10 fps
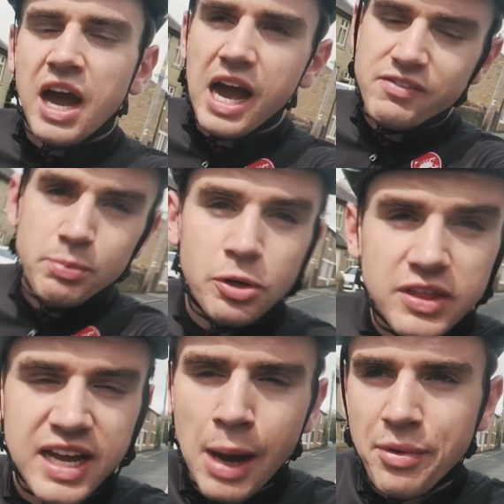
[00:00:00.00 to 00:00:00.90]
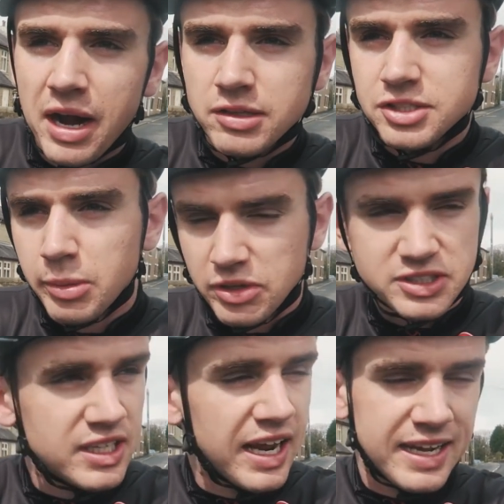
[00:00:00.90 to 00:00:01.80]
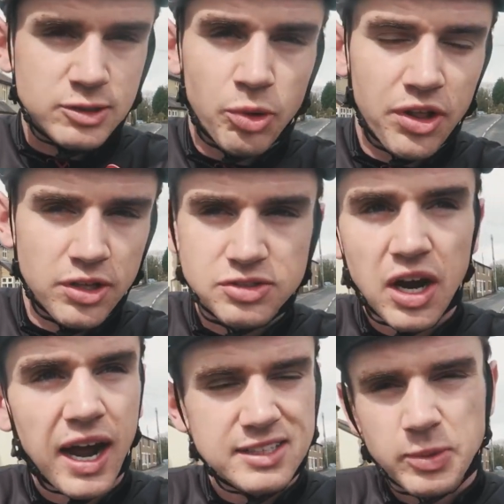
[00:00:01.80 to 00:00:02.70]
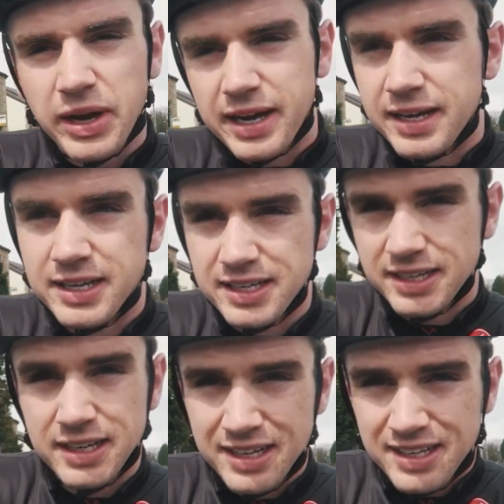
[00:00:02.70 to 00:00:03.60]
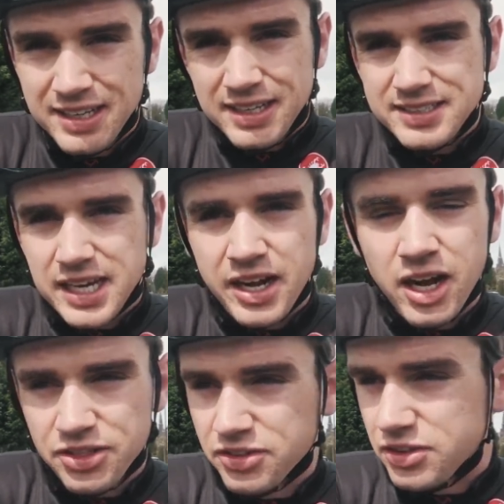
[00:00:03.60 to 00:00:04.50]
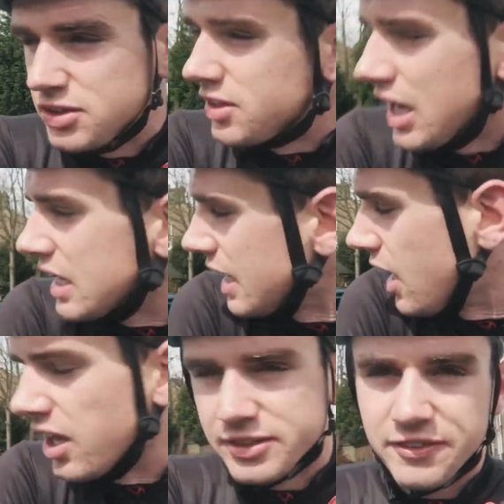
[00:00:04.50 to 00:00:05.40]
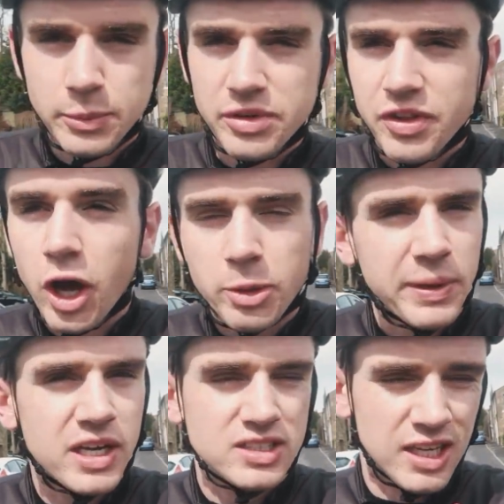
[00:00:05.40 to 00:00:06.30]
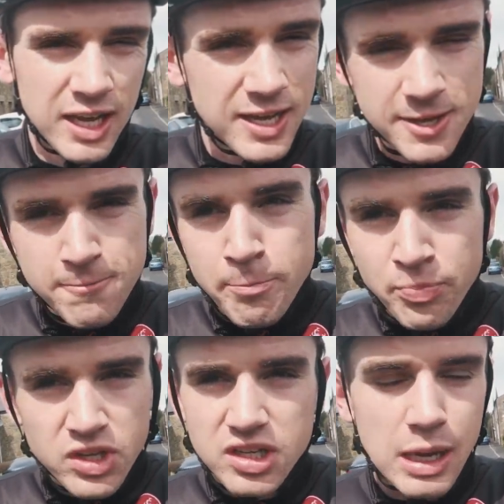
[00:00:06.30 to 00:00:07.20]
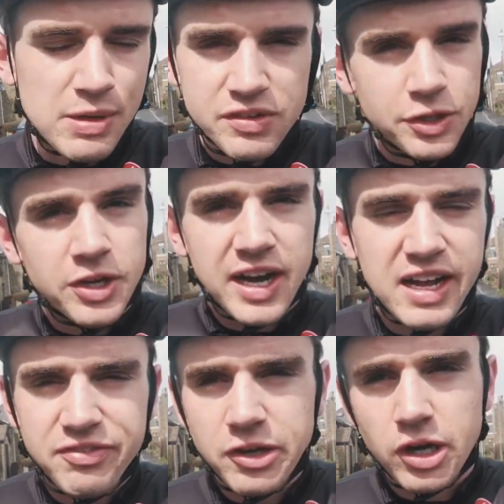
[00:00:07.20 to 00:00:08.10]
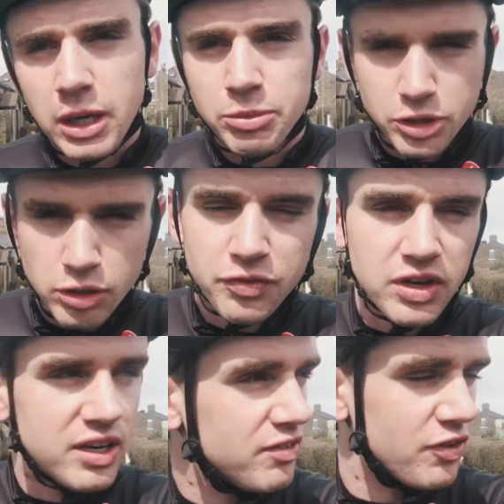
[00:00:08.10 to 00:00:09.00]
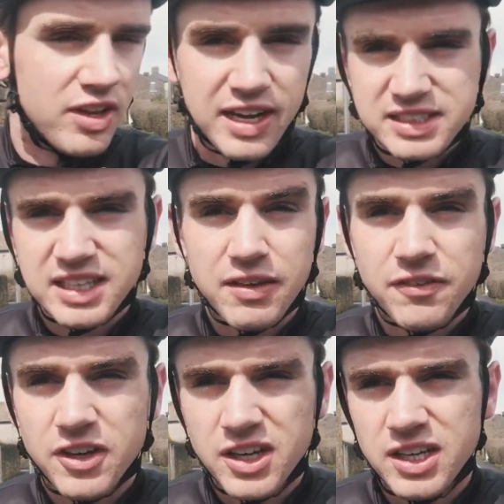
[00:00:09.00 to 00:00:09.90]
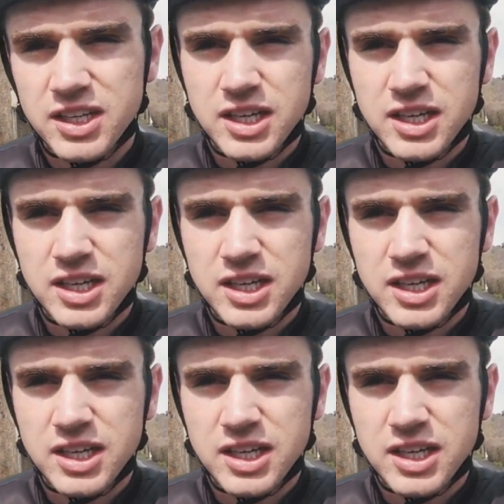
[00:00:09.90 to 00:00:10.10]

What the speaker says: I haven't pulled the camera out too much today. It's one of those rides where it's kind of hard to film a vlog because I'm either doing an effort or I'm recovering for the next effort.